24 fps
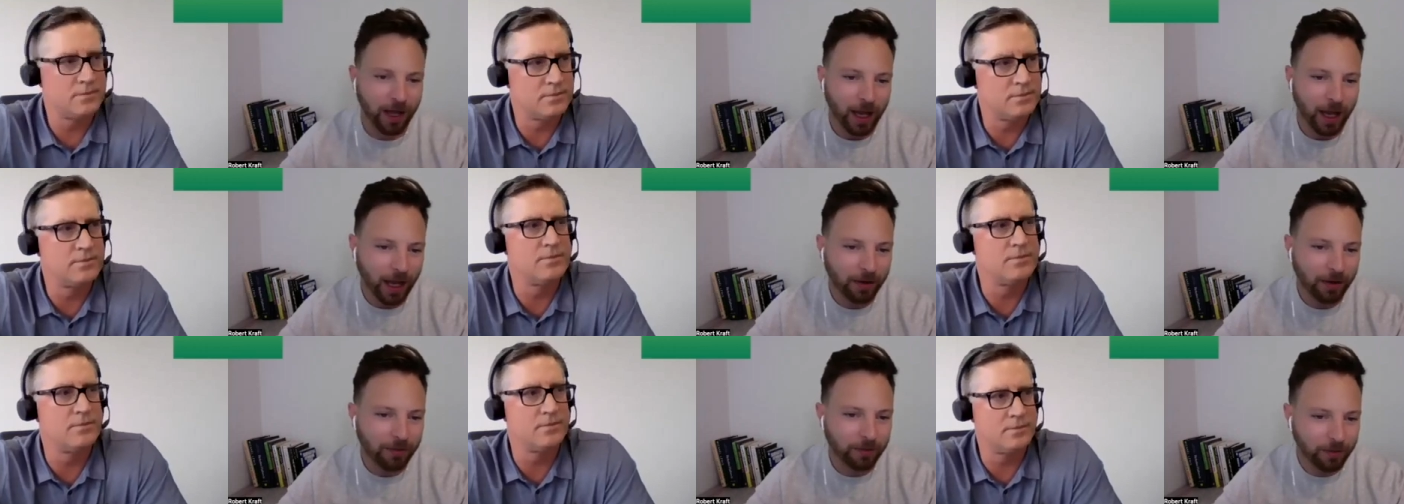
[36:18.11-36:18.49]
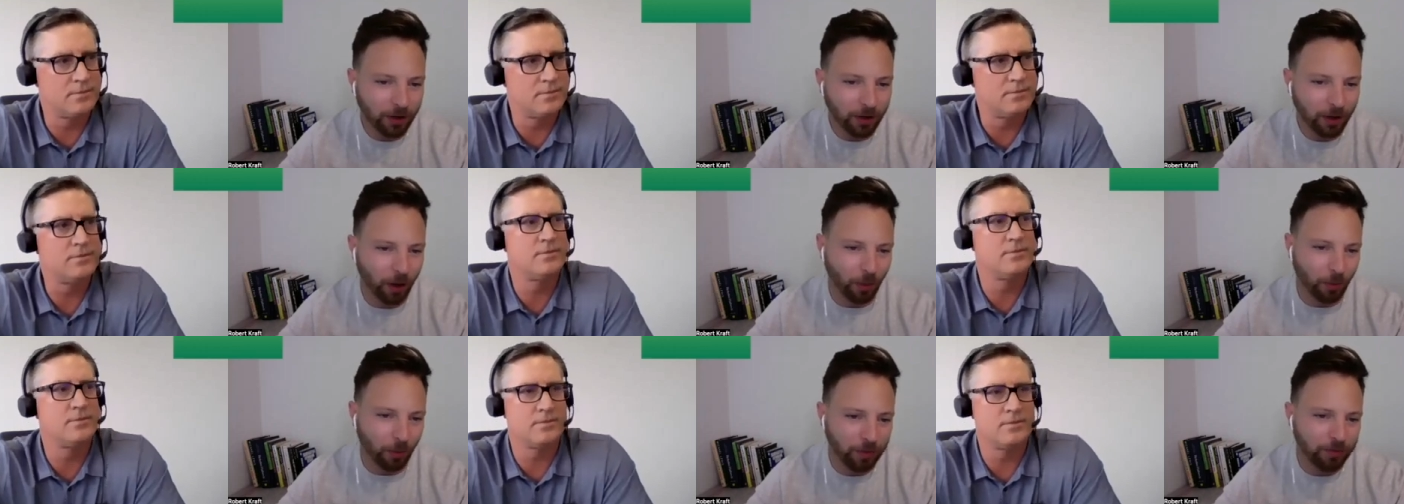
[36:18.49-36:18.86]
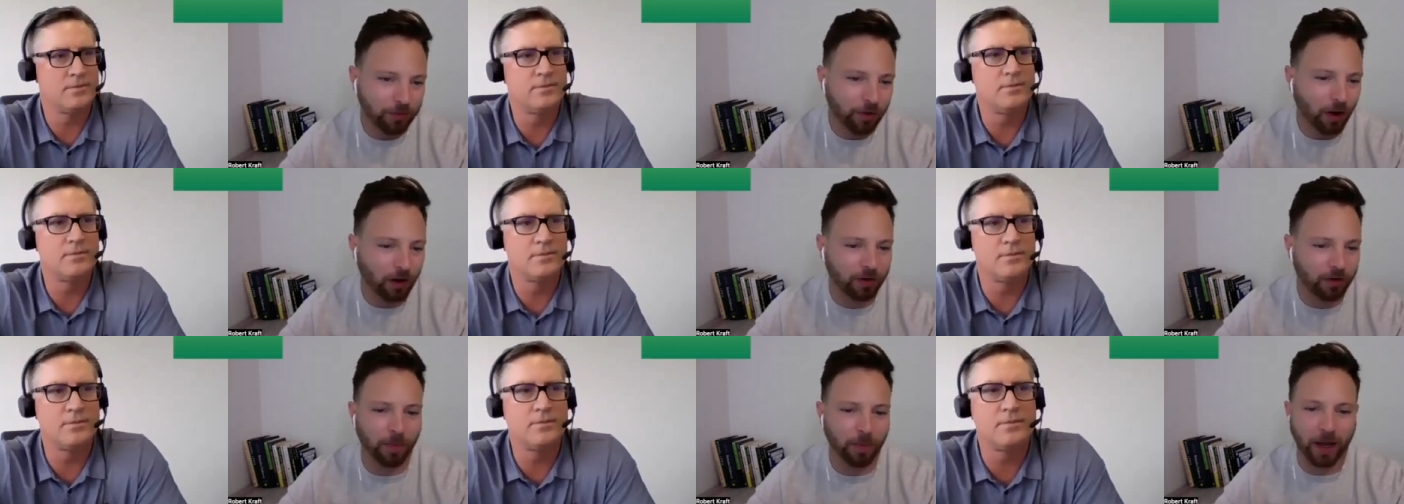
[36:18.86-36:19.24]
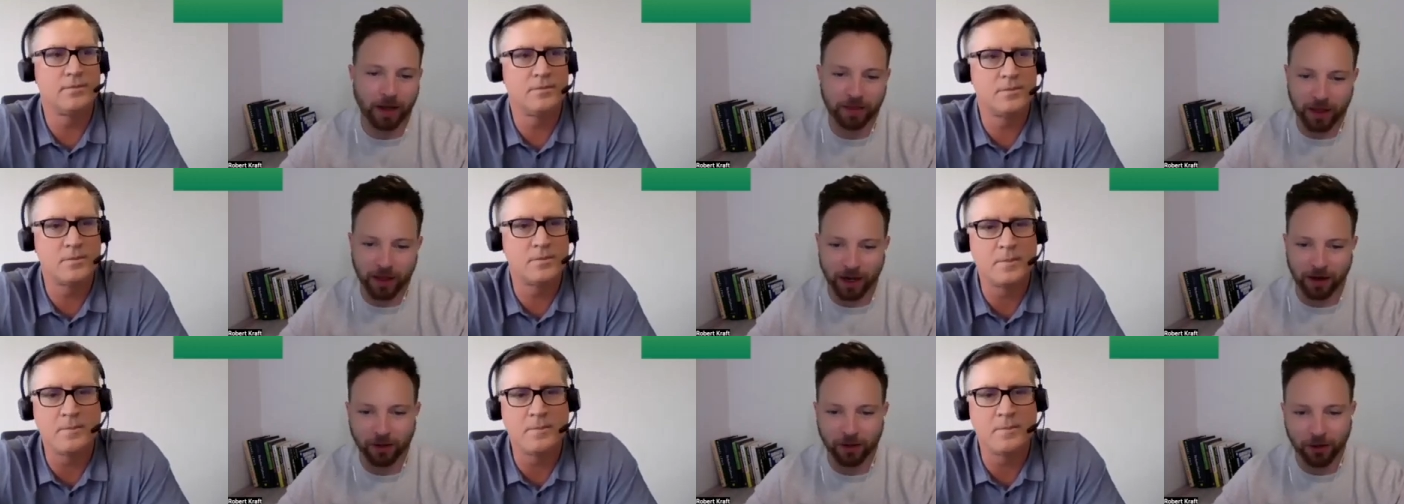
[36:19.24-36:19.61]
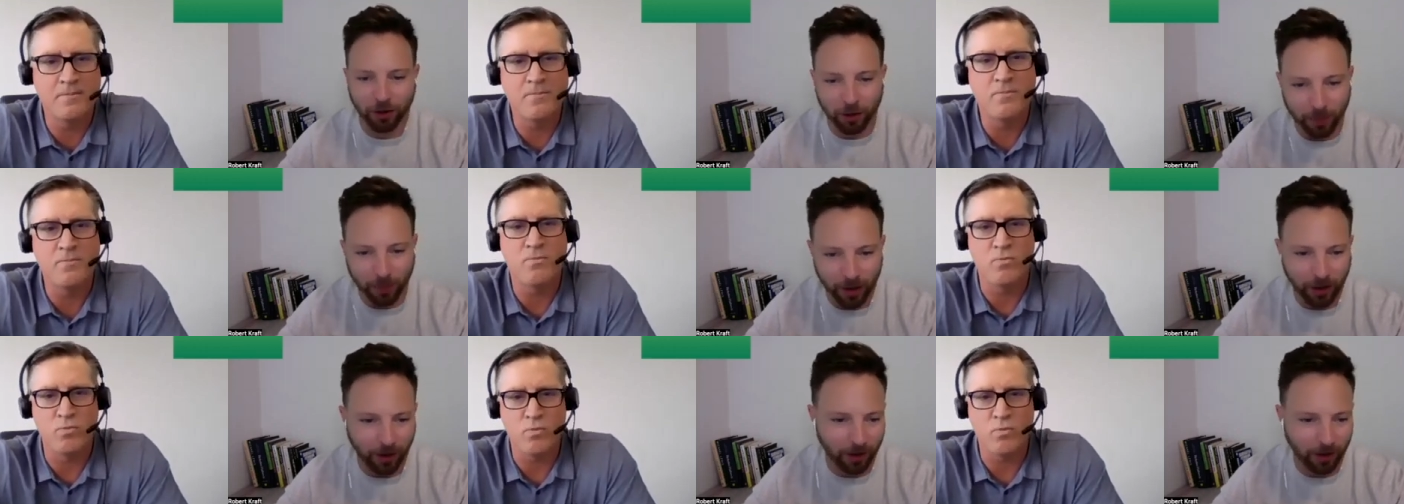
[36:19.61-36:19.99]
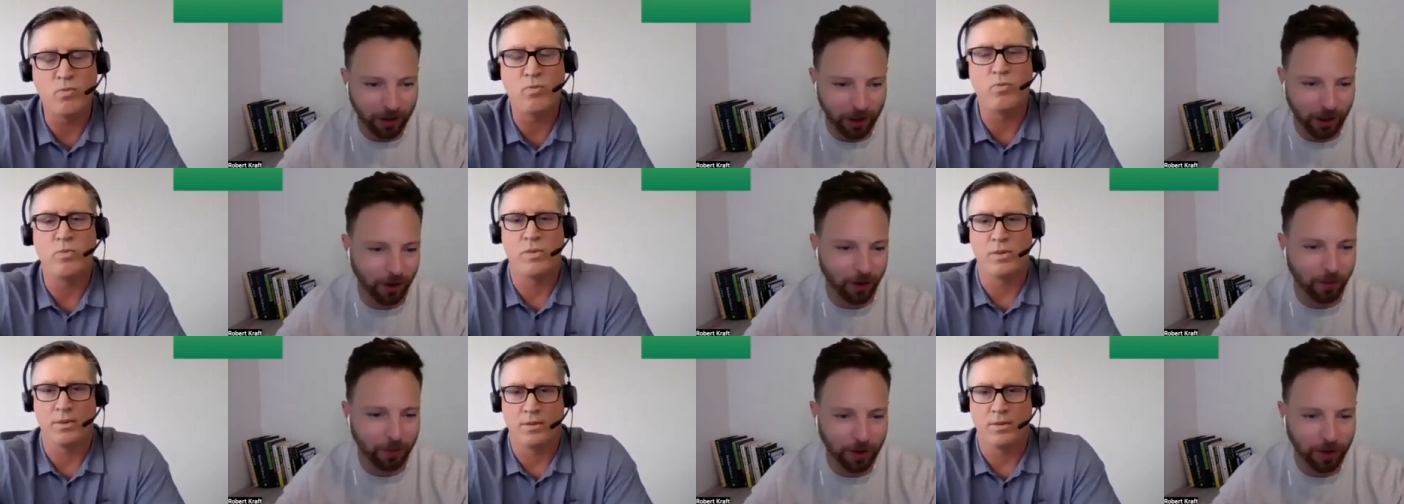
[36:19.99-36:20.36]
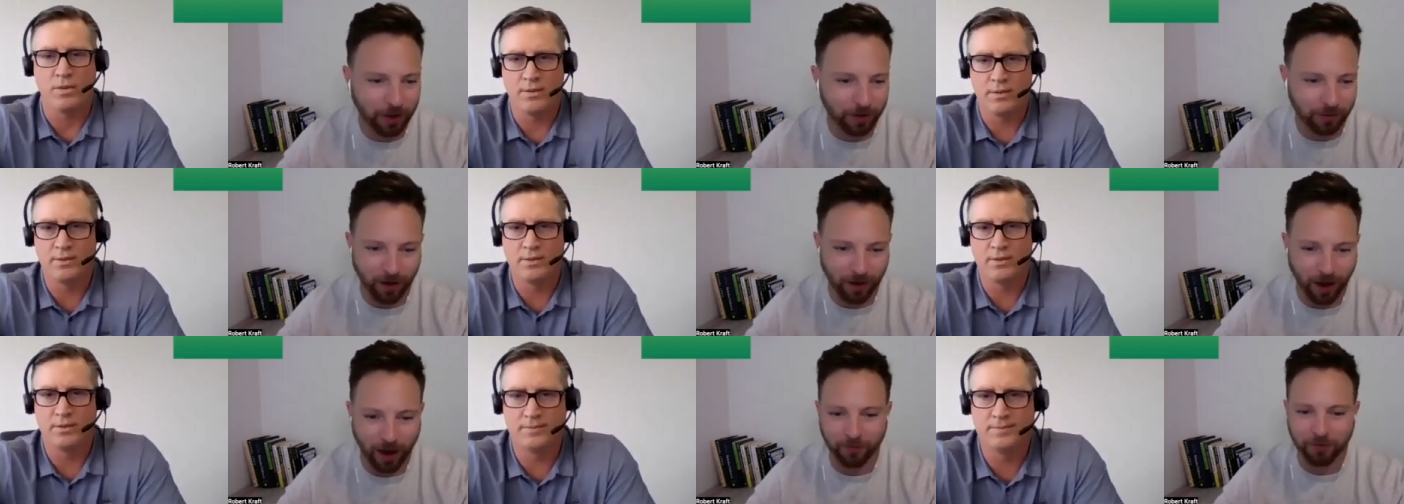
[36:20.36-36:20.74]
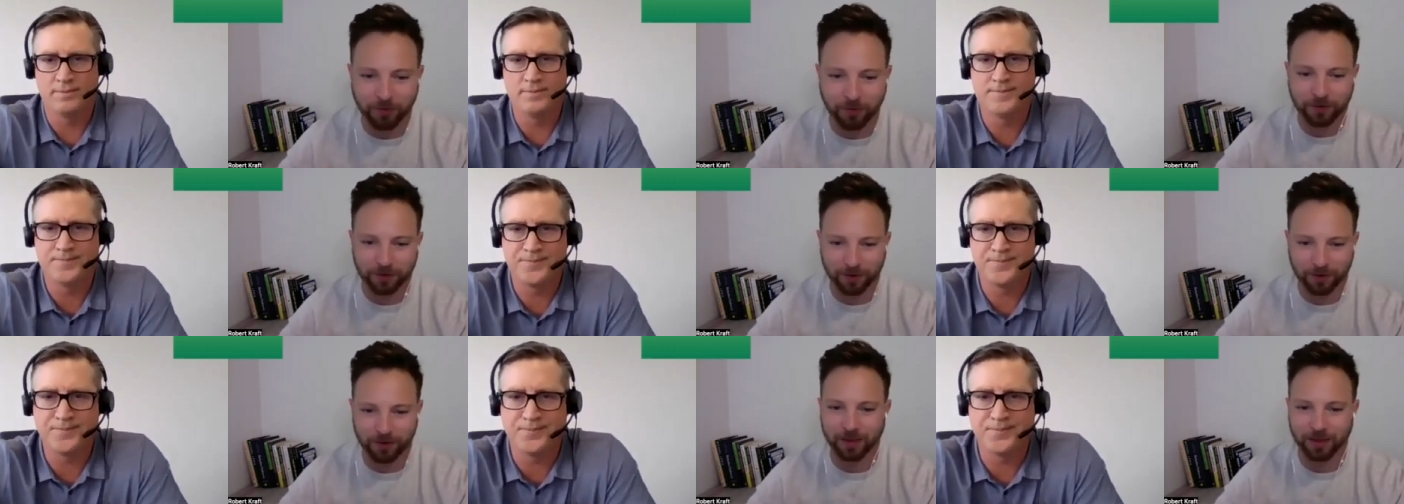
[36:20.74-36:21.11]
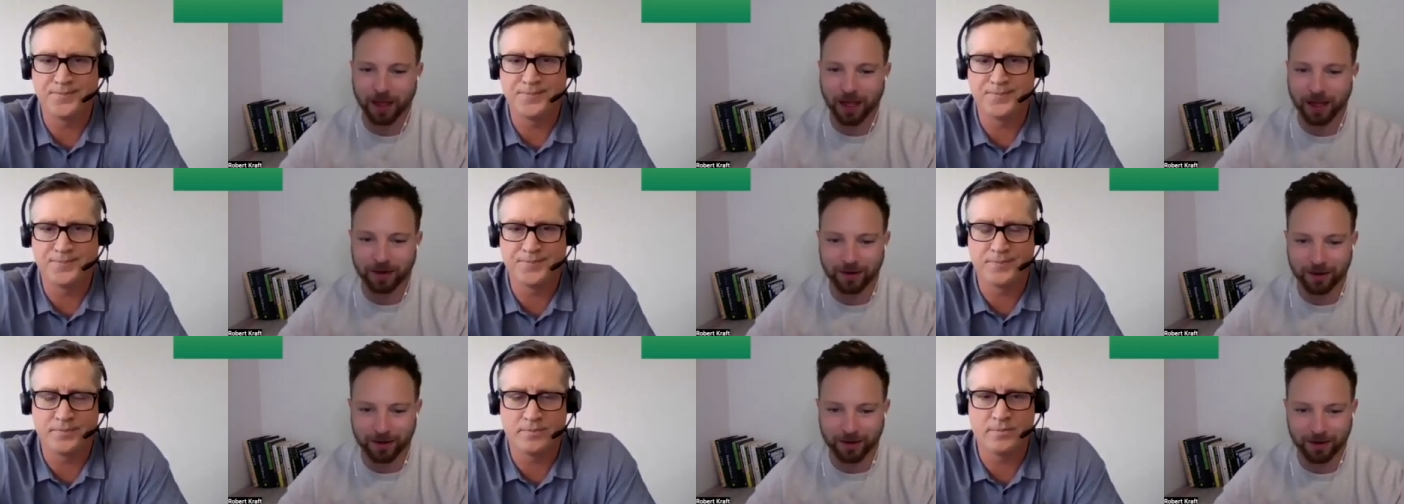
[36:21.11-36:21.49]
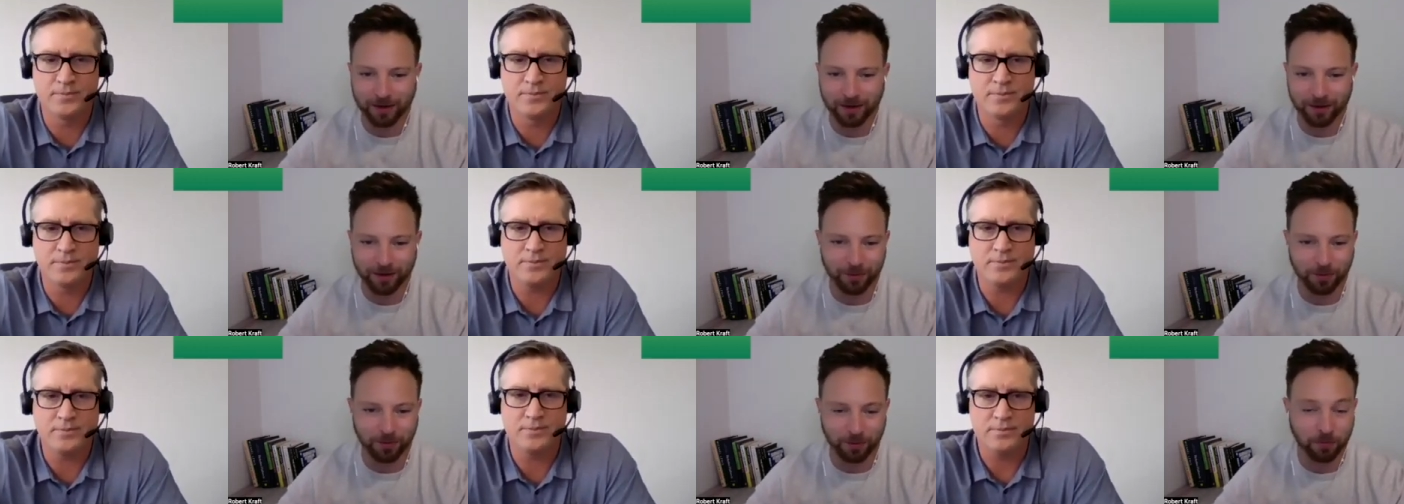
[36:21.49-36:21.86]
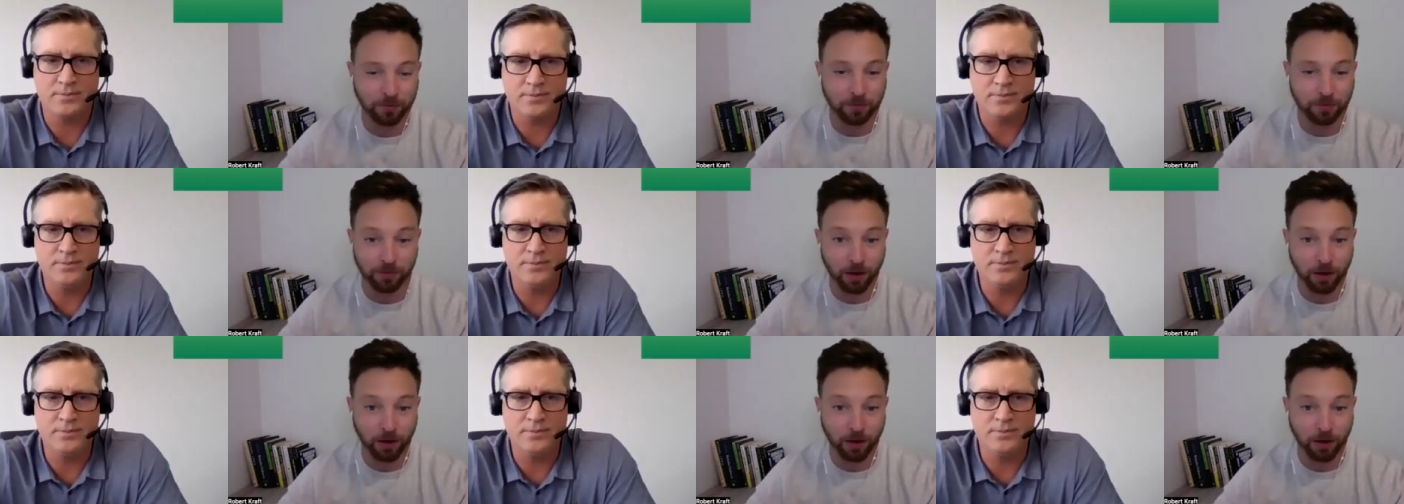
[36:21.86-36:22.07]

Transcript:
Speaker 1: And you know, we've talked about that a little bit on here because obviously that has